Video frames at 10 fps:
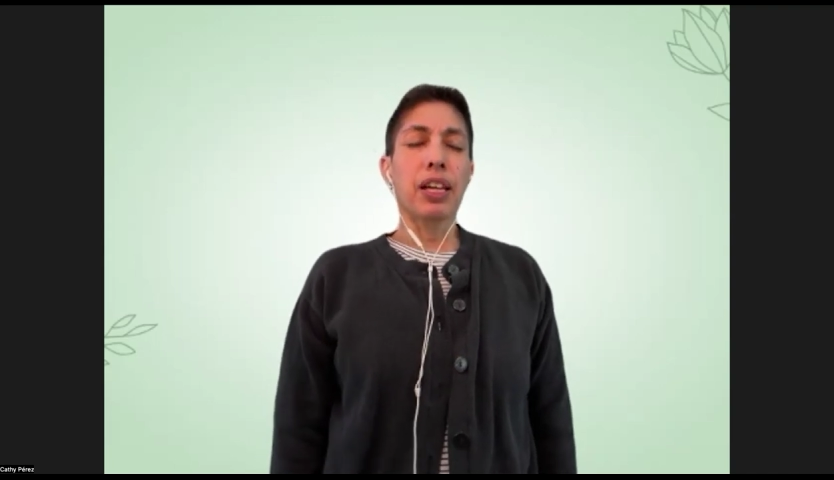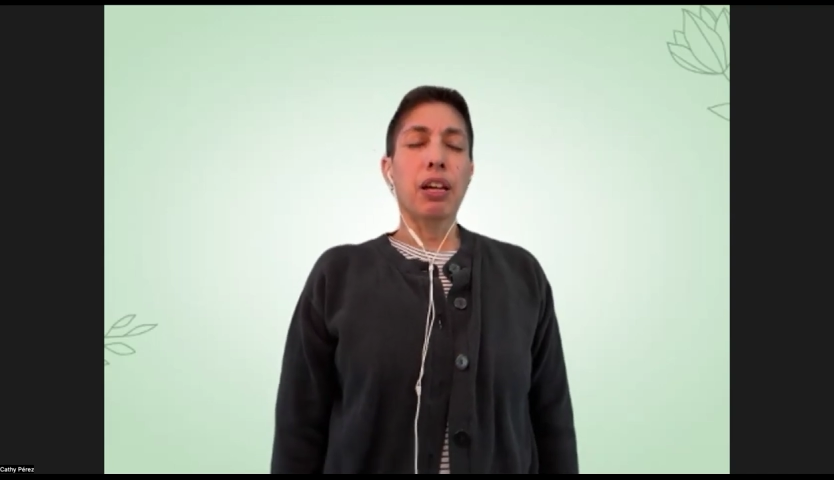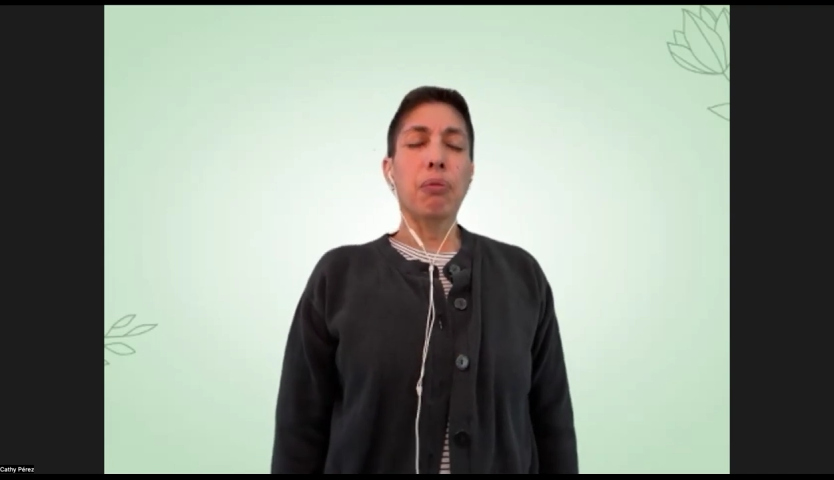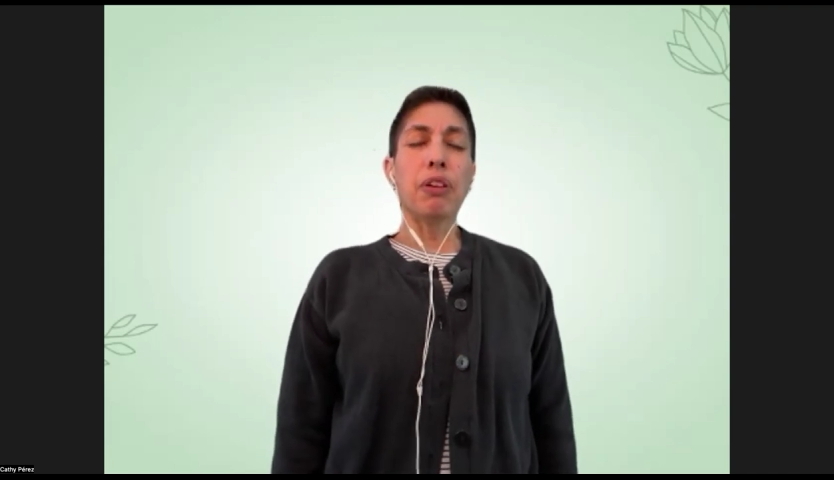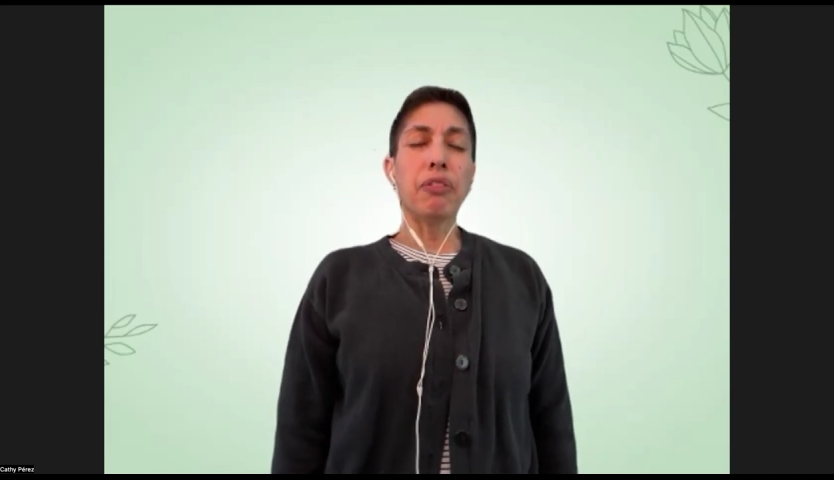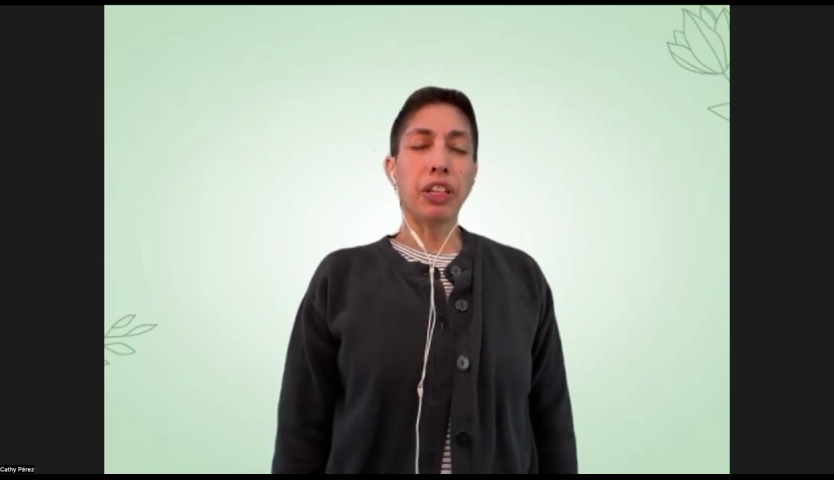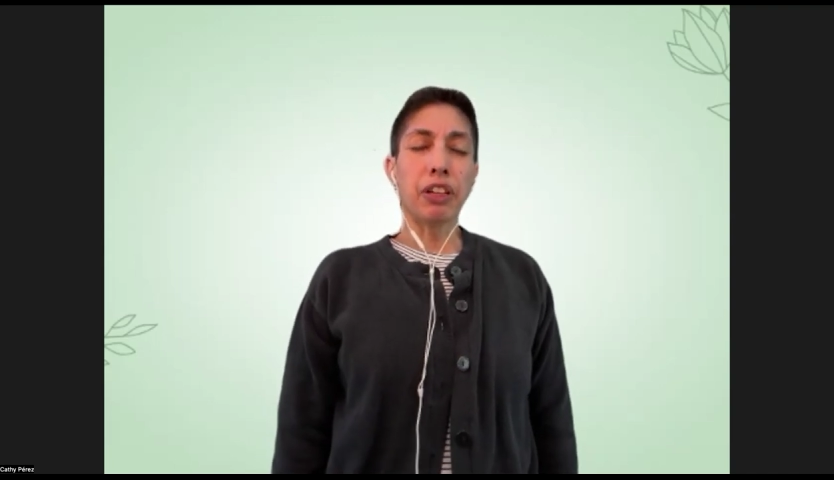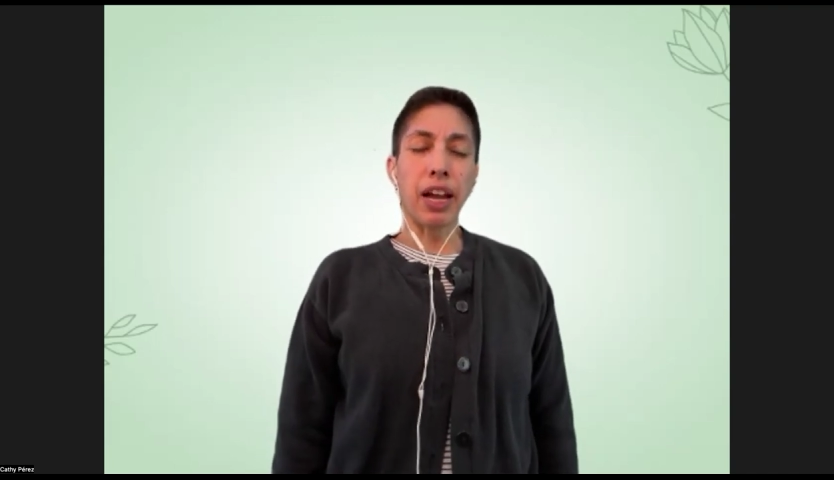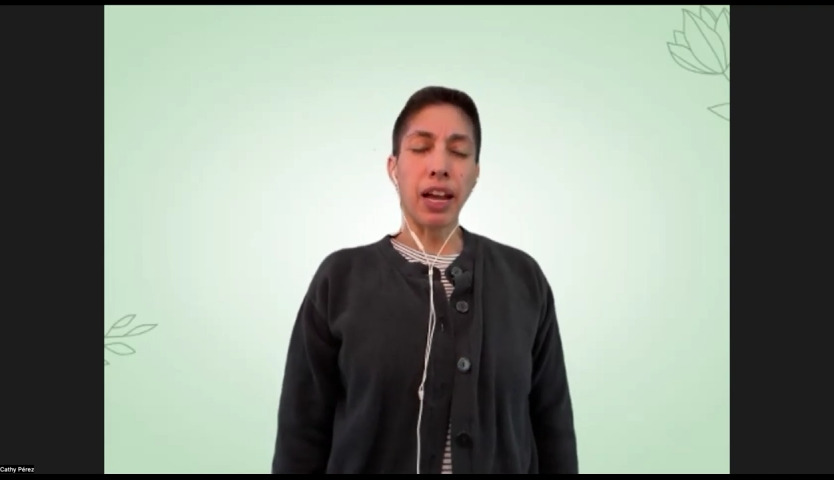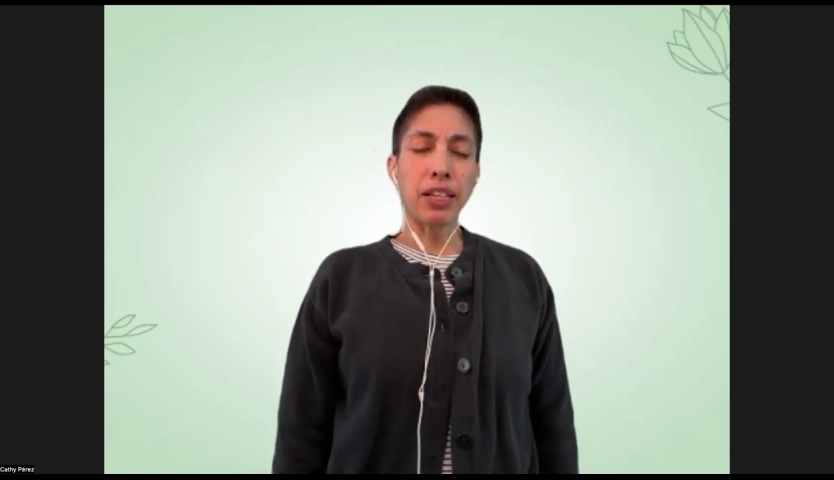wherever
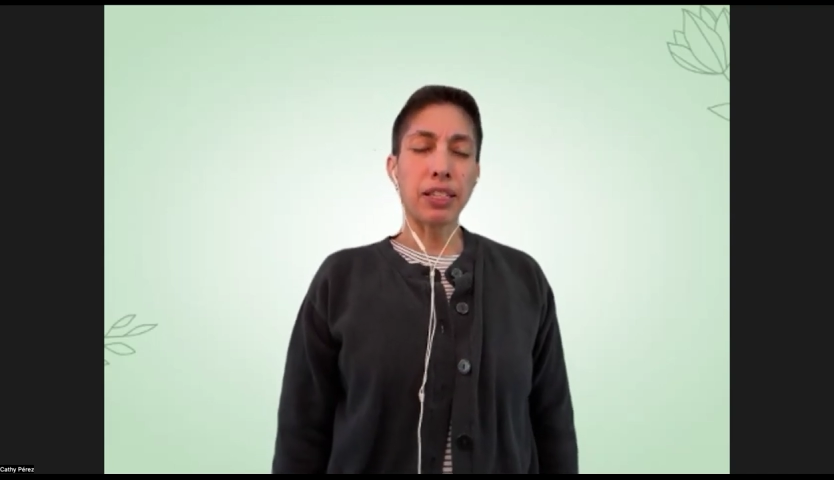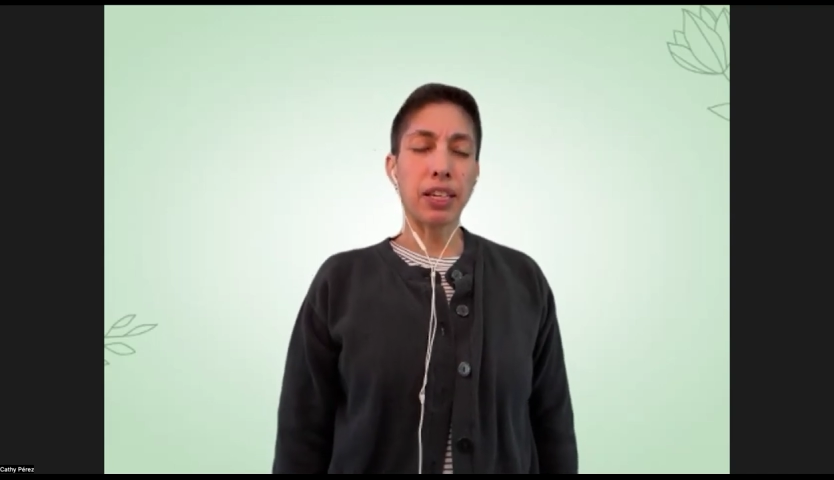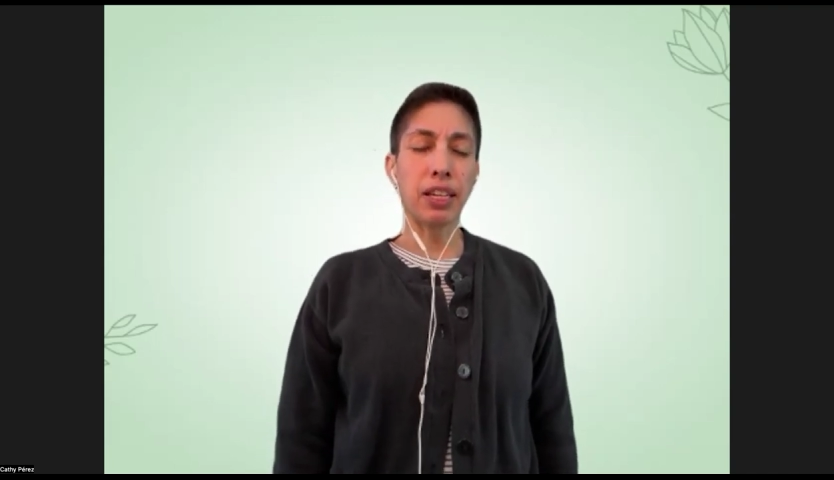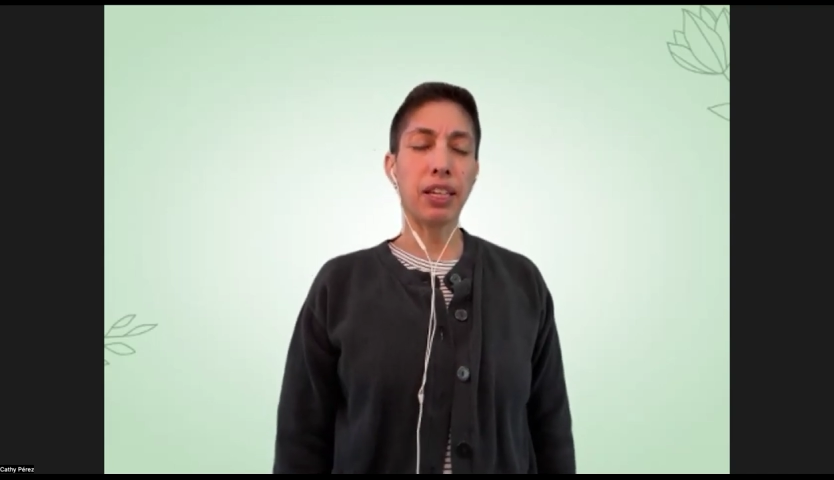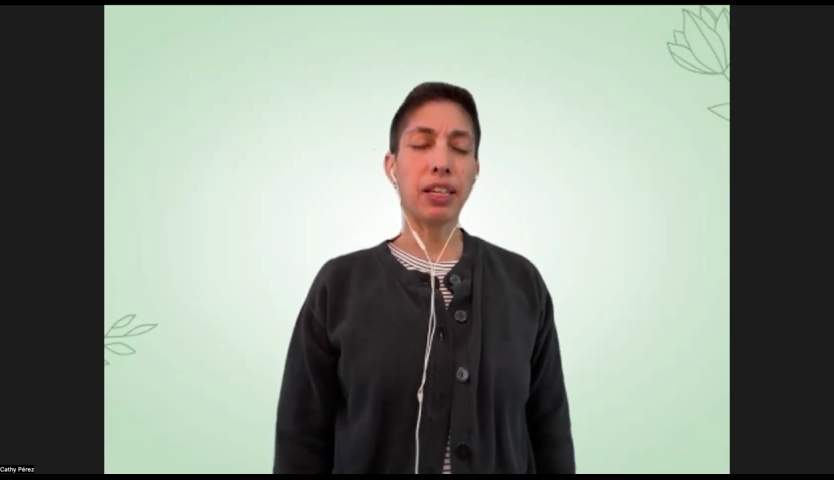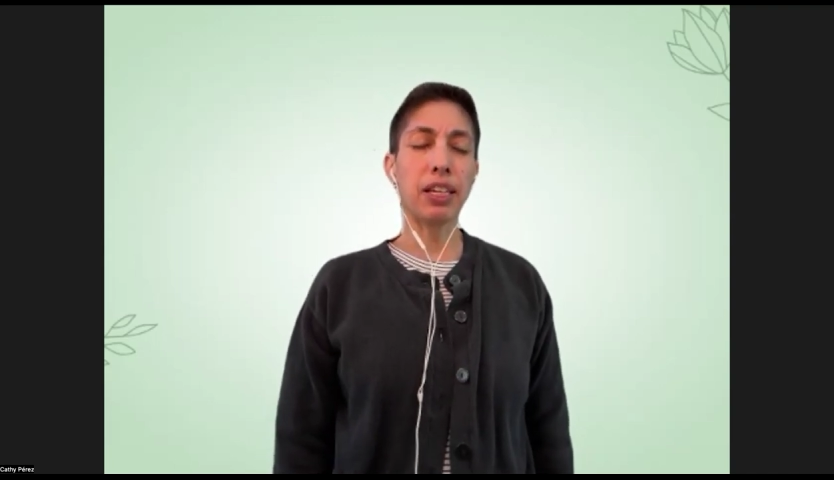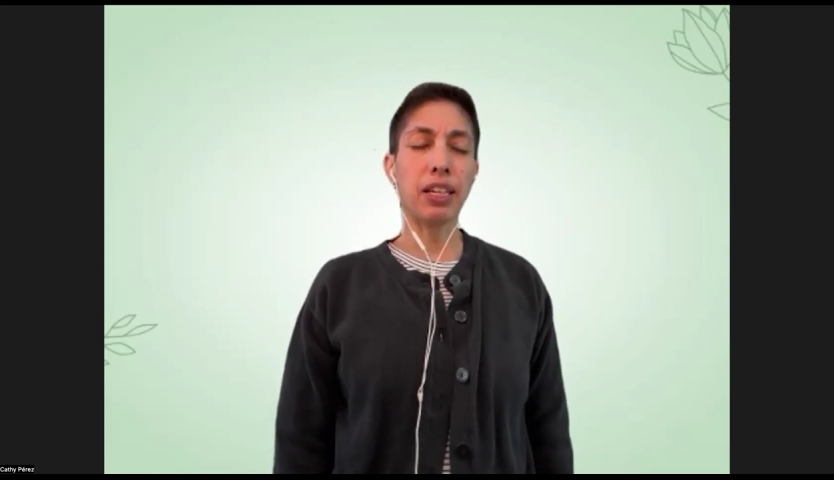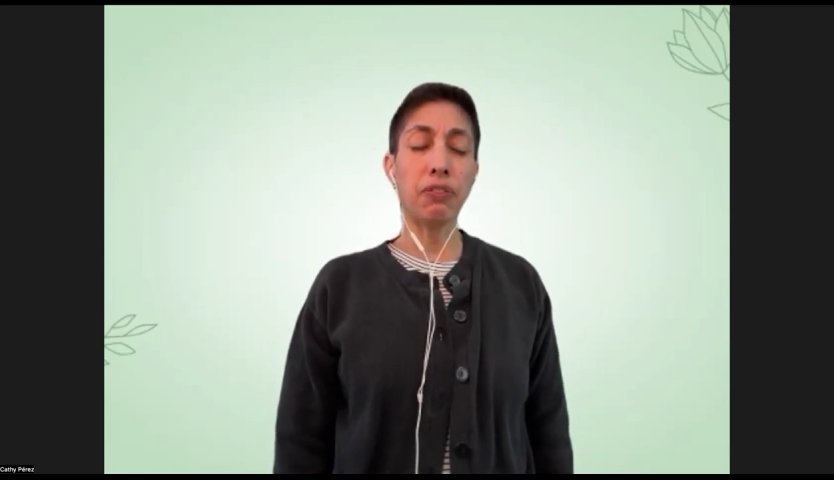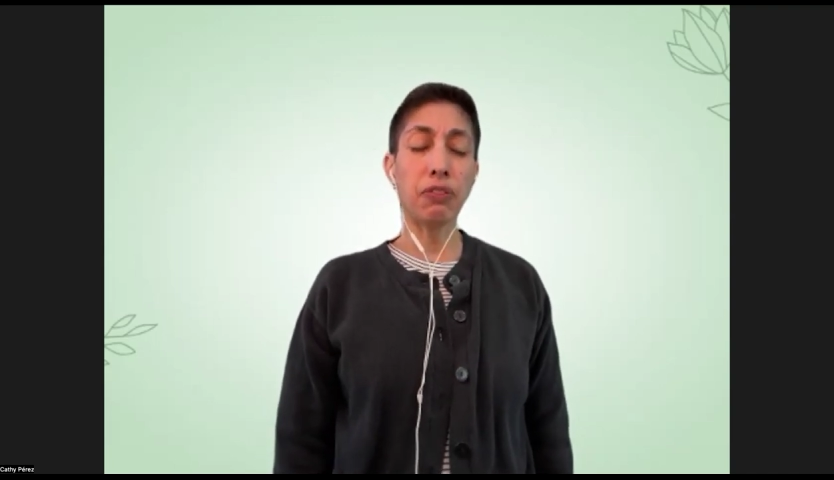you're at, if